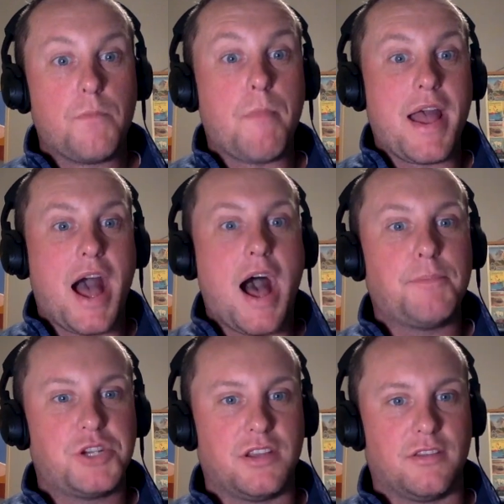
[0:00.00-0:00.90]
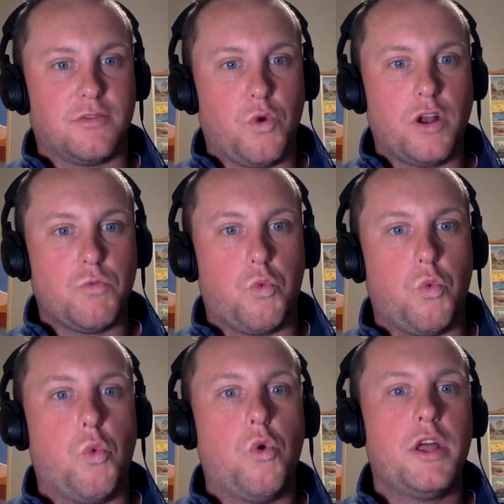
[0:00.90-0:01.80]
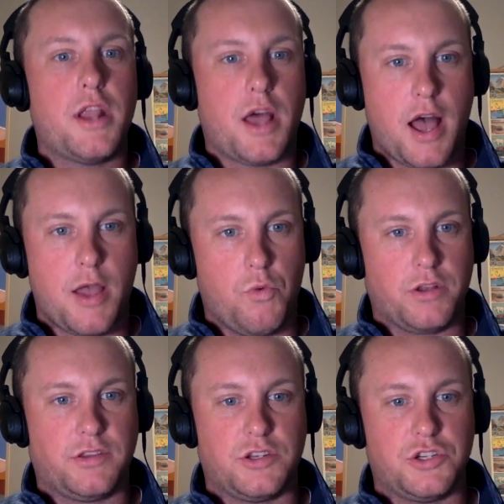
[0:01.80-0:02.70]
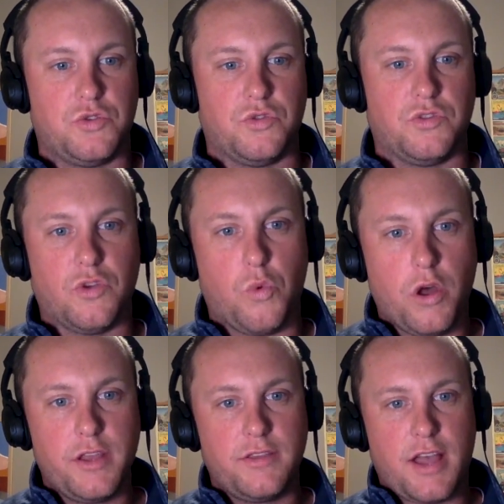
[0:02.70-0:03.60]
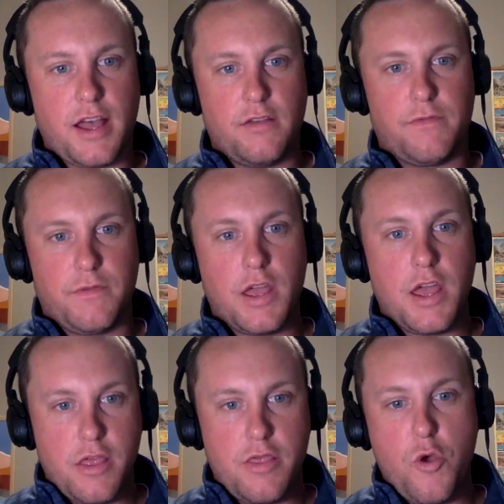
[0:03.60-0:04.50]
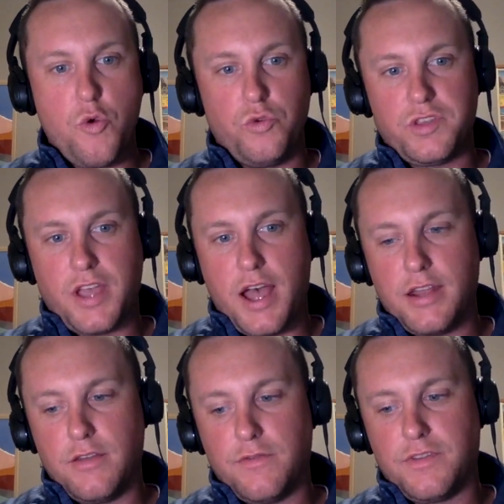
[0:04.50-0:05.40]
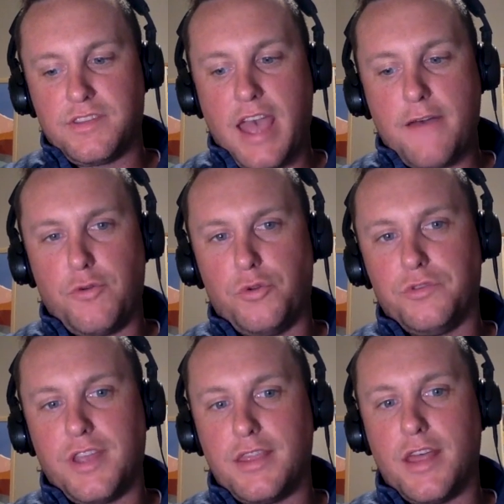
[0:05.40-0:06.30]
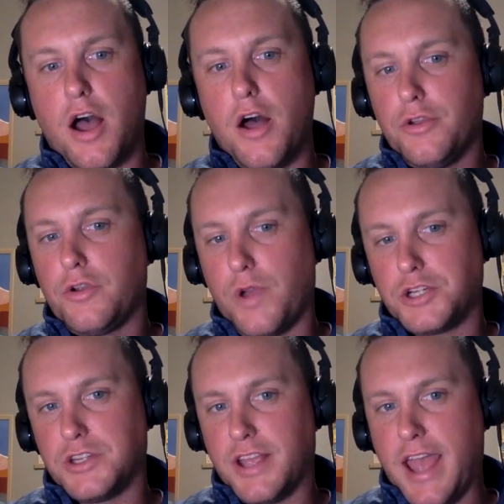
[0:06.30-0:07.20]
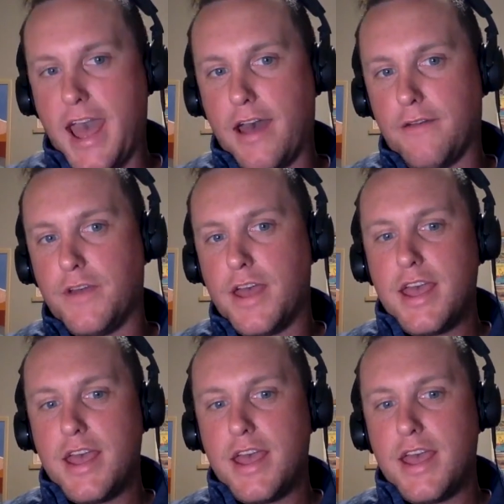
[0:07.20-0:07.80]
my options what would i want to choose so what is kind of those kind of scaffolds and the other question i have